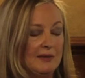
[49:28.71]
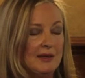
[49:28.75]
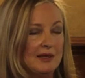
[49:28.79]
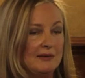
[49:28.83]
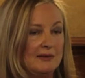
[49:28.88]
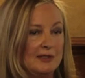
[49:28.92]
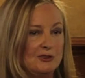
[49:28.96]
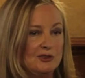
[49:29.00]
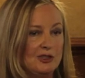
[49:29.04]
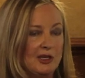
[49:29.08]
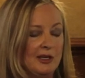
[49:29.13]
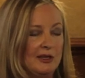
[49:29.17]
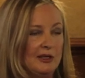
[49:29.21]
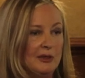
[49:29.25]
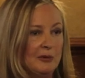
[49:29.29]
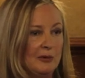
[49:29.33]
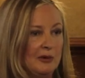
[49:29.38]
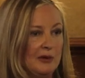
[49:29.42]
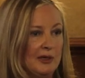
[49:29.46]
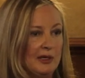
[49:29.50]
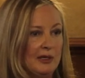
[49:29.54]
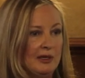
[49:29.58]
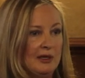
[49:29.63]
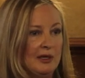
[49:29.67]
I think the
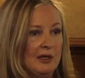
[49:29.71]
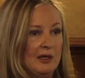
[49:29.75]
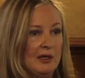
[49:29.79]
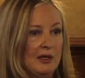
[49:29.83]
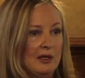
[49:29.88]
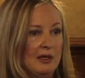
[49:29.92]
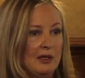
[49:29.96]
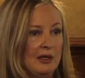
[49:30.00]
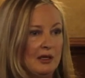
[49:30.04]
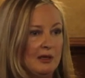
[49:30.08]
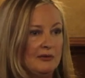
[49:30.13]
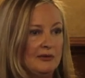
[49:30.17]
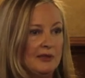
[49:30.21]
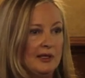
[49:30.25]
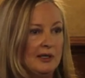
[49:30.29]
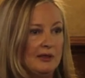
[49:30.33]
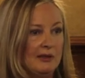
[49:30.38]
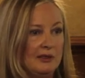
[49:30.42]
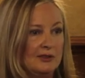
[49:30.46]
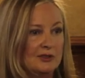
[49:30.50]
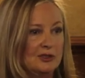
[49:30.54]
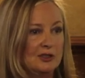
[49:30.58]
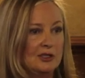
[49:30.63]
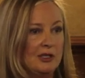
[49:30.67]
January
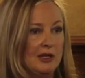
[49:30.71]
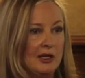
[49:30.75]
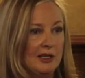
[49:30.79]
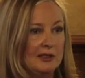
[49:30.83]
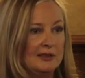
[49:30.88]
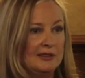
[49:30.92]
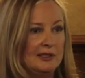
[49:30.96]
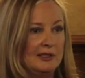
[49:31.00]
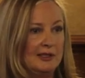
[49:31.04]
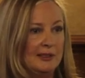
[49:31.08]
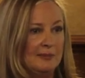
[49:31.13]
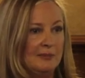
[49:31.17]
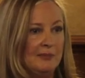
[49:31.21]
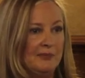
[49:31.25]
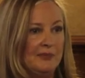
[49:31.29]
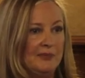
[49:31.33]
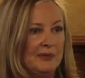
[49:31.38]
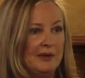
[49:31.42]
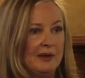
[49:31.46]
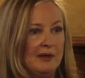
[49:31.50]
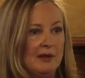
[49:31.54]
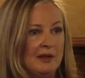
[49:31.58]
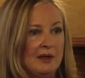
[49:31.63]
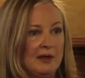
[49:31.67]
event shocked him.
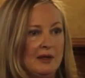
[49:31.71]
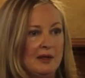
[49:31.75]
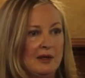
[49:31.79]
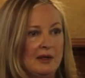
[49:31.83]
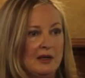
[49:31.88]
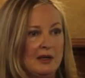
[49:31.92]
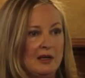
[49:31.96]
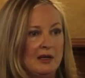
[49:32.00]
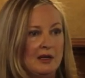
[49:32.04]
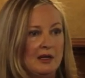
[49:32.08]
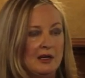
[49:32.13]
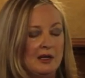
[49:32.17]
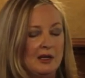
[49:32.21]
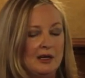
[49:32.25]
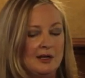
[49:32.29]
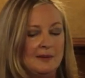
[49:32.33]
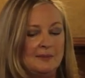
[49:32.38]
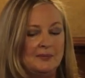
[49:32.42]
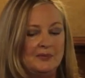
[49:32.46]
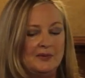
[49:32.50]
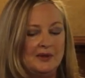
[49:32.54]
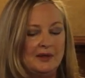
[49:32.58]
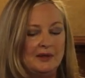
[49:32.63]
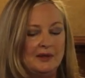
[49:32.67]

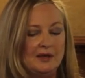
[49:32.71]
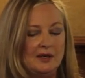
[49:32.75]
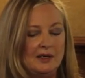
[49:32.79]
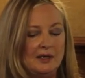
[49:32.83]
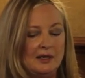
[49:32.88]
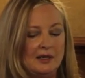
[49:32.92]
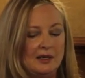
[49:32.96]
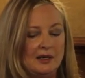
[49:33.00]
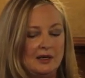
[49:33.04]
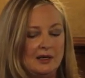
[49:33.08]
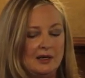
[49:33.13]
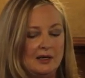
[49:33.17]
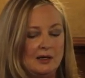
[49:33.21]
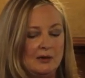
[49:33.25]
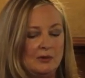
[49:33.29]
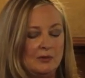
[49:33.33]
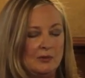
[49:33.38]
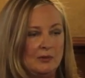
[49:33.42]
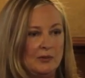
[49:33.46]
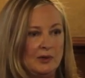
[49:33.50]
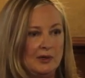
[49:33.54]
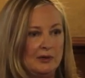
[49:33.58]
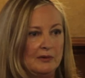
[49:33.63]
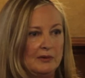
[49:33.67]

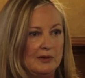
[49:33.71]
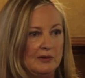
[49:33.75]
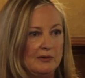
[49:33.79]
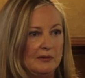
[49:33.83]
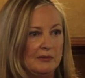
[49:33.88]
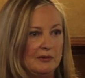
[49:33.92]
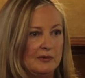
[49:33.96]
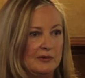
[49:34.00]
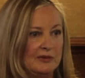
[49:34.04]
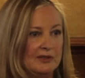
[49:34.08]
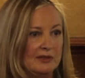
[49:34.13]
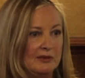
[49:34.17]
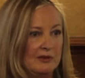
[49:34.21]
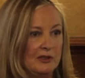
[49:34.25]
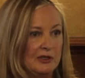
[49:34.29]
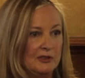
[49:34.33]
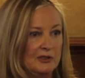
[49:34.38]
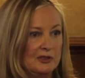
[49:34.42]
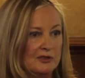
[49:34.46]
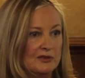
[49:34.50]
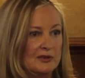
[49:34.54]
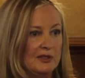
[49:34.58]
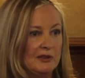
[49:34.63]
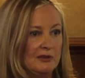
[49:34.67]
It's the
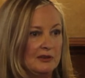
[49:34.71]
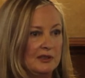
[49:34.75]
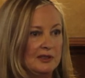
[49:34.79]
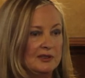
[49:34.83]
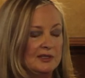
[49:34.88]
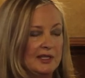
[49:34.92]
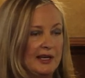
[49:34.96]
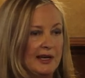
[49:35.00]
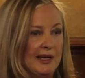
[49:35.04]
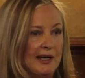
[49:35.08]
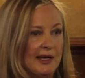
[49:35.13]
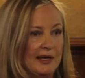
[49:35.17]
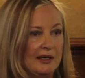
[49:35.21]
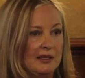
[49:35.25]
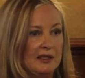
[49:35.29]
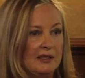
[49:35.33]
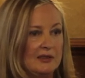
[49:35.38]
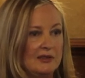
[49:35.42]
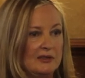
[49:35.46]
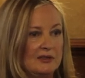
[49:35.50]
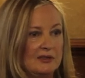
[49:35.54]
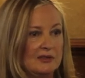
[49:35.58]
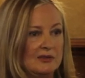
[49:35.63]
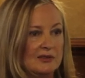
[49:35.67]
largest single attack
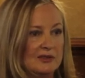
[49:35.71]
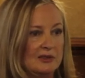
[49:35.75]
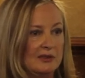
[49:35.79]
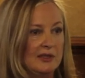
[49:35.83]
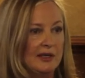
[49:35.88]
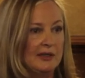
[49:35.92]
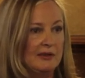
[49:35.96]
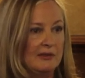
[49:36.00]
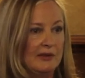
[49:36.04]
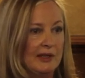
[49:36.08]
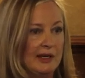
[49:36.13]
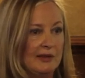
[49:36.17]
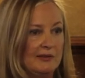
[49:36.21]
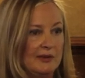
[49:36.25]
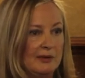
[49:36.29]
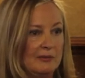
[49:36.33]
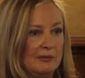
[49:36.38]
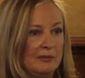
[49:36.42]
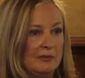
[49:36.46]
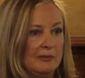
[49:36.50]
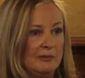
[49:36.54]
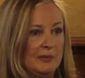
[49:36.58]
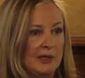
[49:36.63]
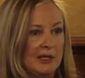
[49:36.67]
since
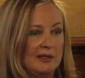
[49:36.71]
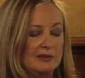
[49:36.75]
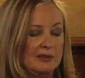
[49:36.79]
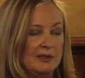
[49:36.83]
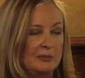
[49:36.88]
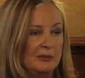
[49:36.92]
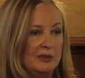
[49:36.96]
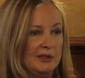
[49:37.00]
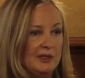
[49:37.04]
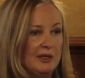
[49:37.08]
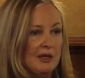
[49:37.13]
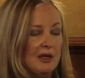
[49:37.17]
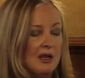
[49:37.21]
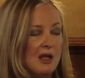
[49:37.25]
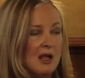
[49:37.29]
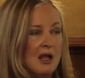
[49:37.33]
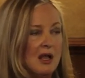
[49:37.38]
9/11, possibly.